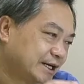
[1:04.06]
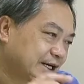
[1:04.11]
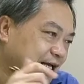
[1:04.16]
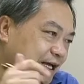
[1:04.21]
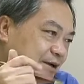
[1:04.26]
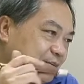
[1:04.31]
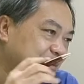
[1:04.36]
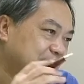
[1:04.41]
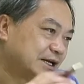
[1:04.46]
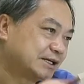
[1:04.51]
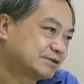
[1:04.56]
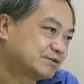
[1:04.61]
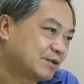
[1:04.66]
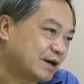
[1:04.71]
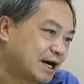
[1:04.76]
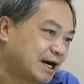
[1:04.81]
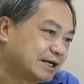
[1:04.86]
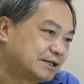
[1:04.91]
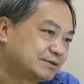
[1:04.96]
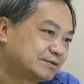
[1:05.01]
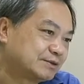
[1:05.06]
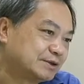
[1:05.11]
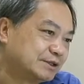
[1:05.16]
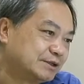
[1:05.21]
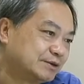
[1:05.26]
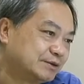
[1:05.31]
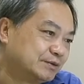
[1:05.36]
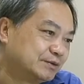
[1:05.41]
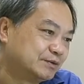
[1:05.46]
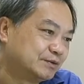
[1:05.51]
Image-wise,
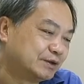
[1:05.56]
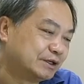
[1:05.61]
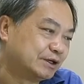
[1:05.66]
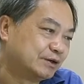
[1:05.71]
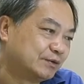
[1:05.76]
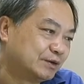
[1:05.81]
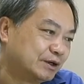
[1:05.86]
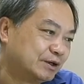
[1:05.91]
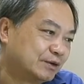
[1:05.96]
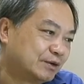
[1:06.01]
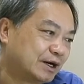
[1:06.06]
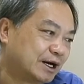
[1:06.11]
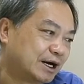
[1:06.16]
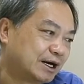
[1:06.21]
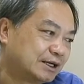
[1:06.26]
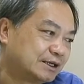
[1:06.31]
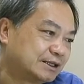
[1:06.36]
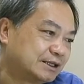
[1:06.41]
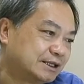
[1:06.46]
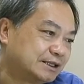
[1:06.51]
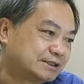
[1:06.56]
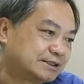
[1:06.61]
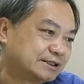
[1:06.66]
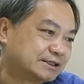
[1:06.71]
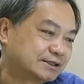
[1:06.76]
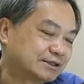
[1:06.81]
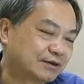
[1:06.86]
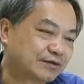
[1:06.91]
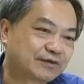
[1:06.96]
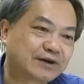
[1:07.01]
we will. It
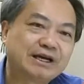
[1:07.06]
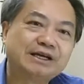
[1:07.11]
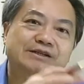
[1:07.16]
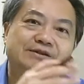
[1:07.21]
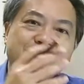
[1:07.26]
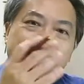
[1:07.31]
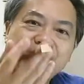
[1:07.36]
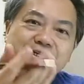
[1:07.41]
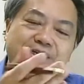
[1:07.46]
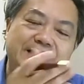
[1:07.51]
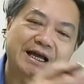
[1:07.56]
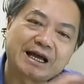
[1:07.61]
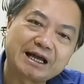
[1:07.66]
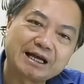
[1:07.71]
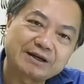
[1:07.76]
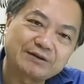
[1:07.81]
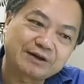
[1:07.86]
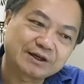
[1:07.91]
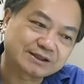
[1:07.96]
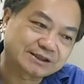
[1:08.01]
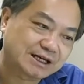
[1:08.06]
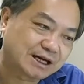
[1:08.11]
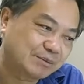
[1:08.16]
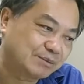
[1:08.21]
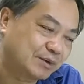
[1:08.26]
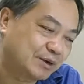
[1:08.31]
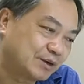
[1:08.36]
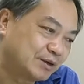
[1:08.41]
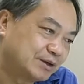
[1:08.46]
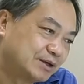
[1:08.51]
is the face reading, for
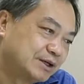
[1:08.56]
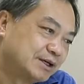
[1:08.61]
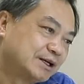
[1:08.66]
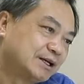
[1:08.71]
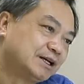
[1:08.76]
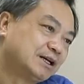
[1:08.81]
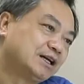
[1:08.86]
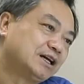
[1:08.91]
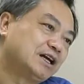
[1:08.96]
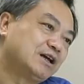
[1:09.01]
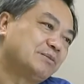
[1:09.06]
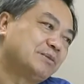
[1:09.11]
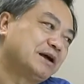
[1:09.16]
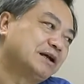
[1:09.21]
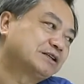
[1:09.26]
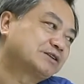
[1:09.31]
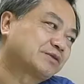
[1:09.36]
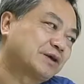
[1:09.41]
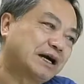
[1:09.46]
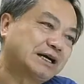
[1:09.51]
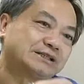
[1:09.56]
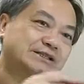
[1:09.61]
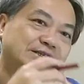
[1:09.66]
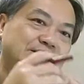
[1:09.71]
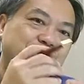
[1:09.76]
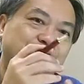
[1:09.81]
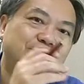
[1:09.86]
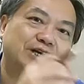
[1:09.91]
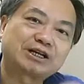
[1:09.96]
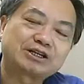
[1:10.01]
example. Image-wise,
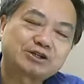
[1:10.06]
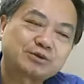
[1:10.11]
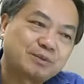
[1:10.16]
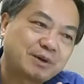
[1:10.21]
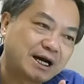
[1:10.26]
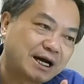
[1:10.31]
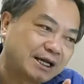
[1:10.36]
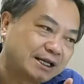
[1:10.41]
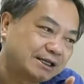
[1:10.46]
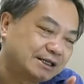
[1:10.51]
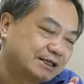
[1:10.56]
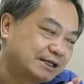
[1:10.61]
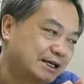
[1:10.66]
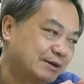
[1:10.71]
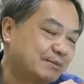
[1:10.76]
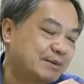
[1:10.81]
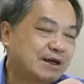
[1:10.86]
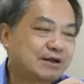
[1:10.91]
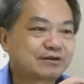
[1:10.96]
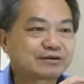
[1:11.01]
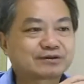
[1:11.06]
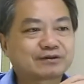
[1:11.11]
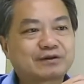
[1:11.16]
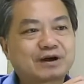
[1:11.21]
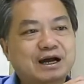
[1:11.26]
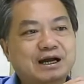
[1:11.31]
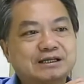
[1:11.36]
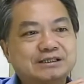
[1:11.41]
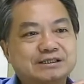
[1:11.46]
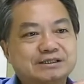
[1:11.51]
the judgment.
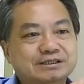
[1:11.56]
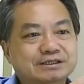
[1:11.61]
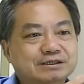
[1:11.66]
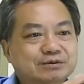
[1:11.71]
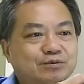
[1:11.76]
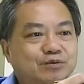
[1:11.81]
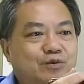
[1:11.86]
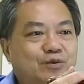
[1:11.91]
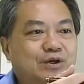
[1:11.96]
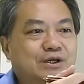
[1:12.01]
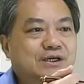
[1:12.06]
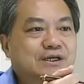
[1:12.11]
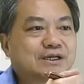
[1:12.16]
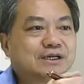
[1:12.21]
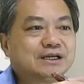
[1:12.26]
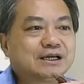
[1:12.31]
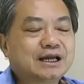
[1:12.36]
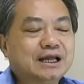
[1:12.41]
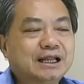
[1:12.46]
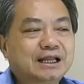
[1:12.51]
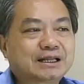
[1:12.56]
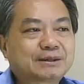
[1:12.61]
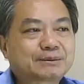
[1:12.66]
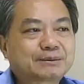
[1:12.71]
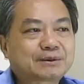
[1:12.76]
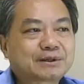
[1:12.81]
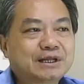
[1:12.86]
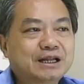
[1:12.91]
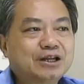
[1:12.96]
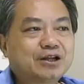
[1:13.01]
Image-wise, a
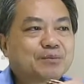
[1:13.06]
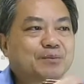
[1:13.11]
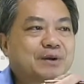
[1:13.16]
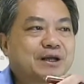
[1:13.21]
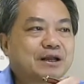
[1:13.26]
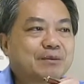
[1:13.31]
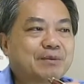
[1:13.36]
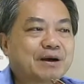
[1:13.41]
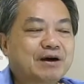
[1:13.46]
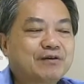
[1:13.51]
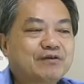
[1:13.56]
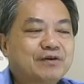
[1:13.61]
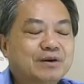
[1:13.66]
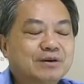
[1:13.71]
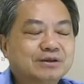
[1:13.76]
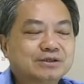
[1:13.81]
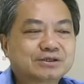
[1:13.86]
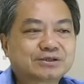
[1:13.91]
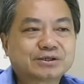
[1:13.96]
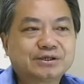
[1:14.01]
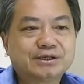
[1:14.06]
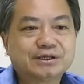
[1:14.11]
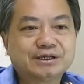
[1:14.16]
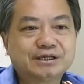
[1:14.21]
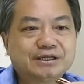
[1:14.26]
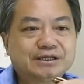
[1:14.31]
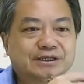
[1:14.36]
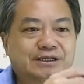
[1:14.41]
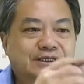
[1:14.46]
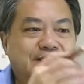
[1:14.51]
little bit about feng
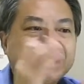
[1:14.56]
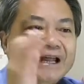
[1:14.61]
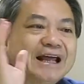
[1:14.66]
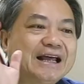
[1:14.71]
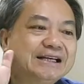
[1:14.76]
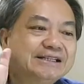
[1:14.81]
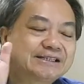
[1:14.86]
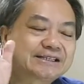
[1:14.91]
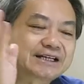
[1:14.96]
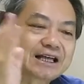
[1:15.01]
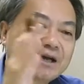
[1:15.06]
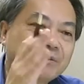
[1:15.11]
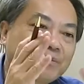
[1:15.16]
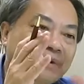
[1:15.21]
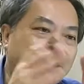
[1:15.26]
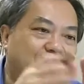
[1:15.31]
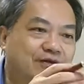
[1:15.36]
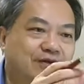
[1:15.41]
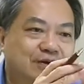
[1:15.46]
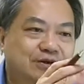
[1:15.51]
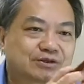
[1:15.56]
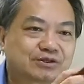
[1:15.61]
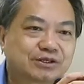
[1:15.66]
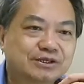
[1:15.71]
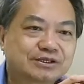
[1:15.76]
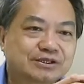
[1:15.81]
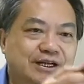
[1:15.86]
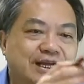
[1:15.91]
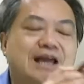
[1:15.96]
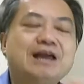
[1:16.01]
shui. The landscape part feng
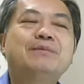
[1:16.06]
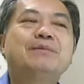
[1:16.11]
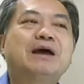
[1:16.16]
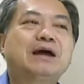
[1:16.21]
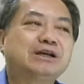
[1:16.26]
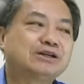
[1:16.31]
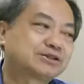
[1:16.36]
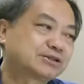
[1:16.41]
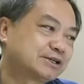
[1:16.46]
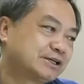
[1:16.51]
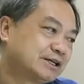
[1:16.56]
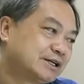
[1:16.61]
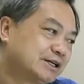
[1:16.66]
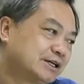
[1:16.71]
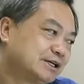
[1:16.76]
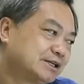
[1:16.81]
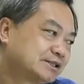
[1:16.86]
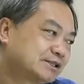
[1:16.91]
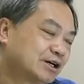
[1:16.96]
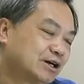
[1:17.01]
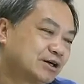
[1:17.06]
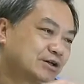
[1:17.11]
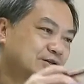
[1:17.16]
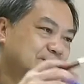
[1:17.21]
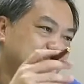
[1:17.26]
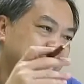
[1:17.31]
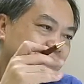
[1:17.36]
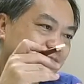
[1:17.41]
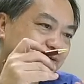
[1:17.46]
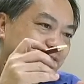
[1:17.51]
shui is the image.
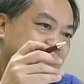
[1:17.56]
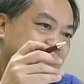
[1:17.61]
So